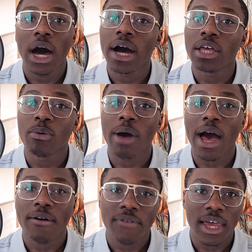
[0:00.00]
you
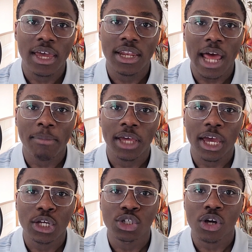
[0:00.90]
have an
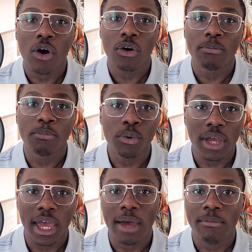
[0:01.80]
application called Boot
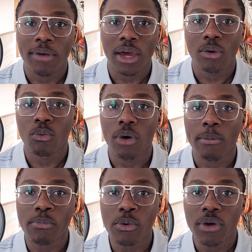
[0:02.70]
Camp. And
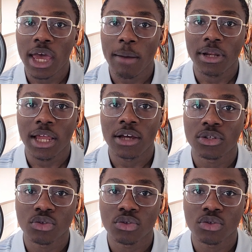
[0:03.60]
what Boot Camp allows you